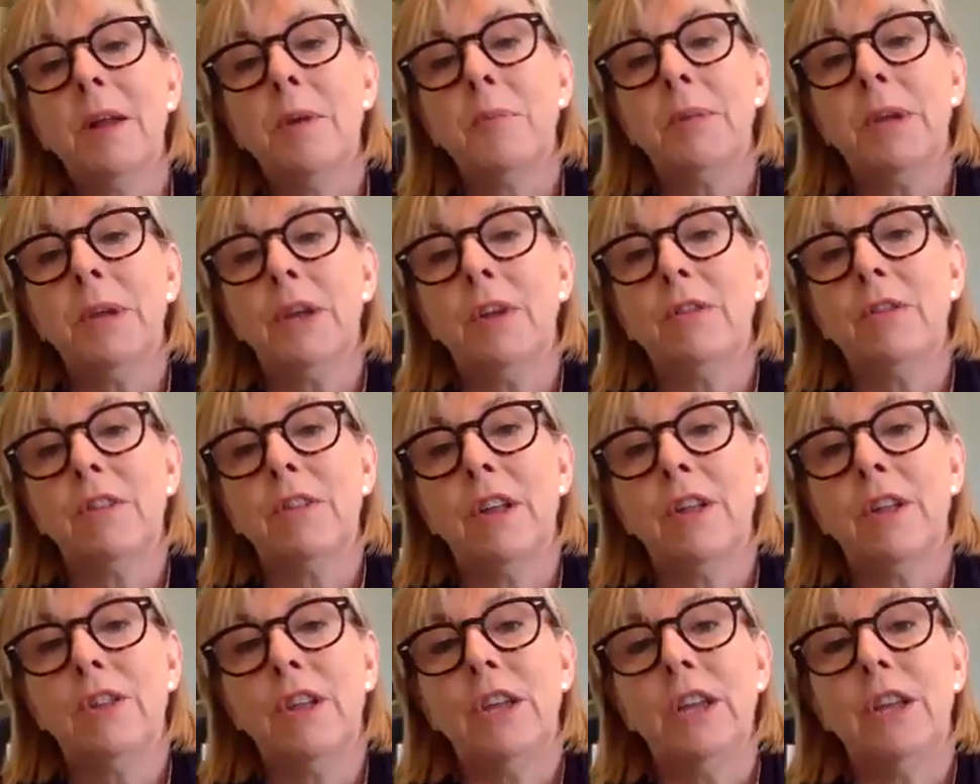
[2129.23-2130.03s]
because they
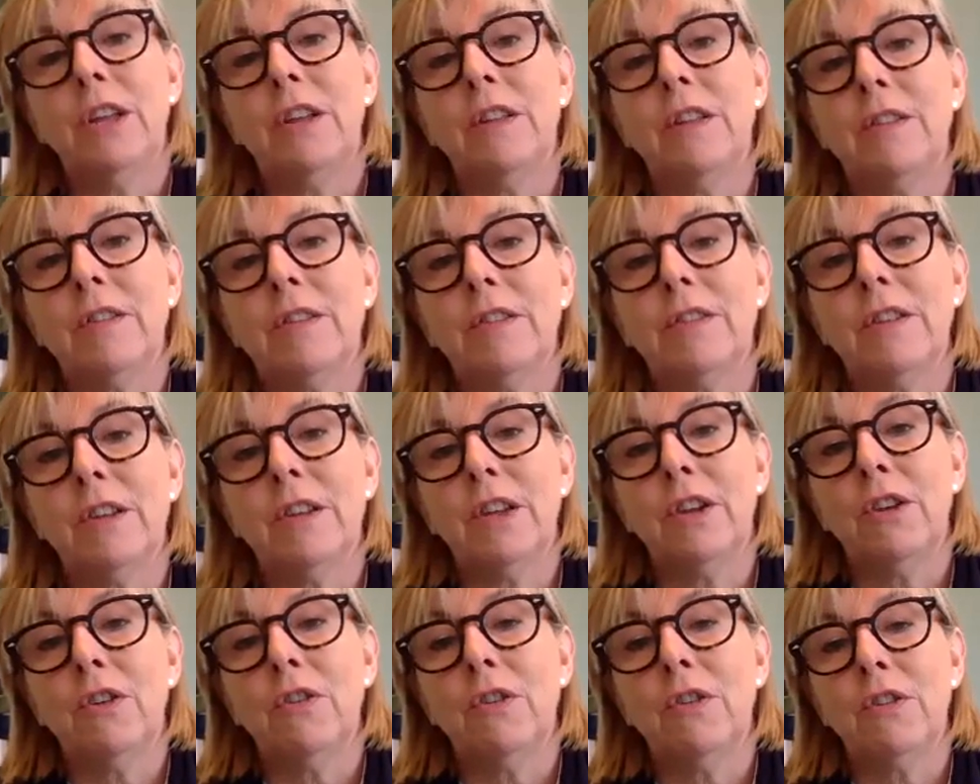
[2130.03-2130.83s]
think its
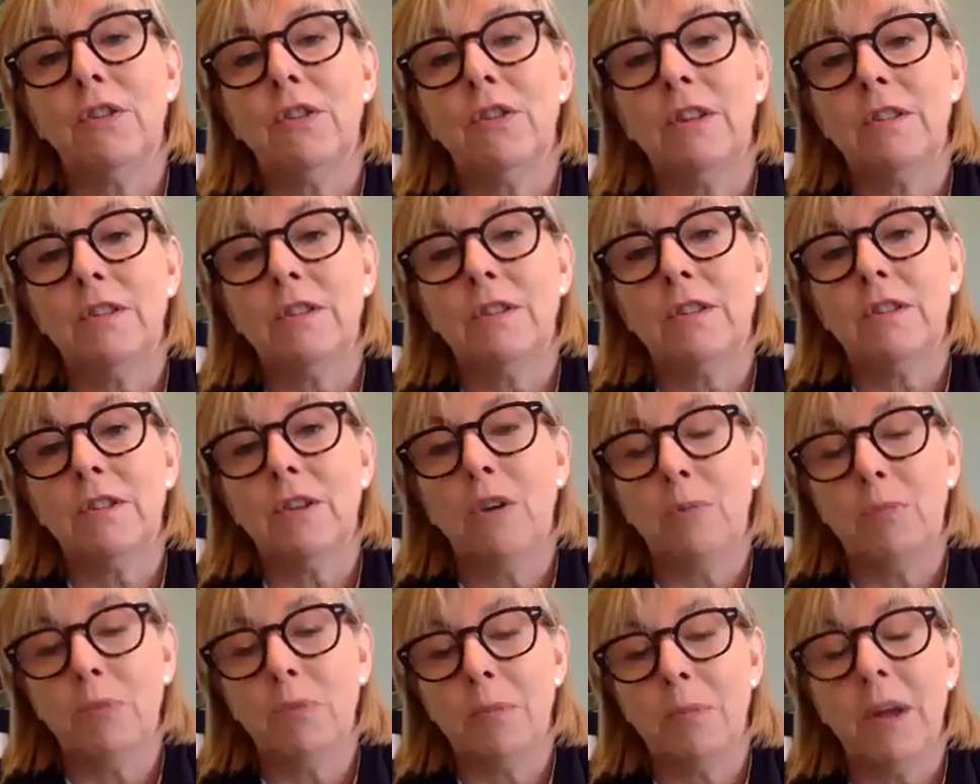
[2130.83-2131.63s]
security's
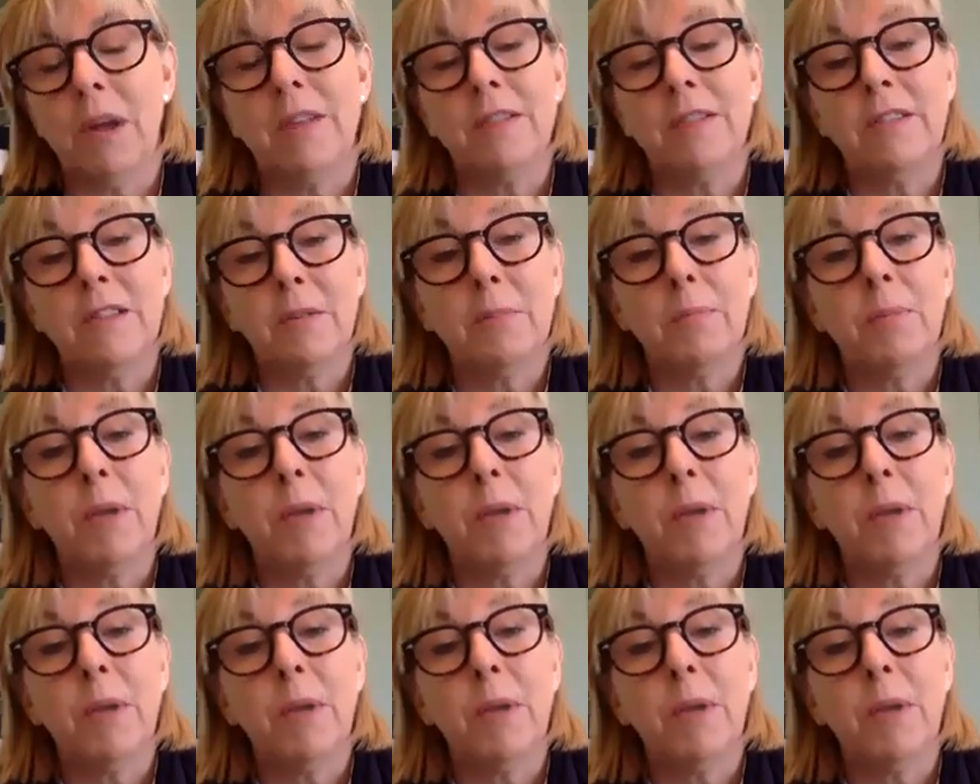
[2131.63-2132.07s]
compromised.